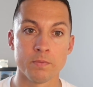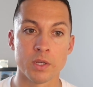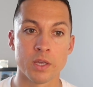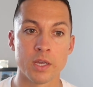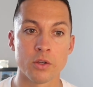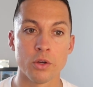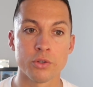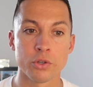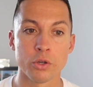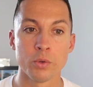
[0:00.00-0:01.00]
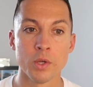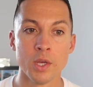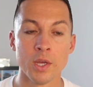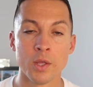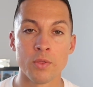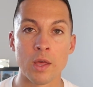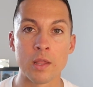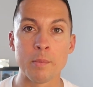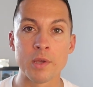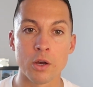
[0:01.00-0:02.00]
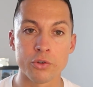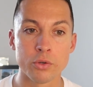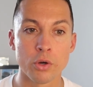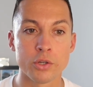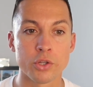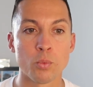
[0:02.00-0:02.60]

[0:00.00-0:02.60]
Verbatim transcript: Okay, guys? So but let me ask you guys,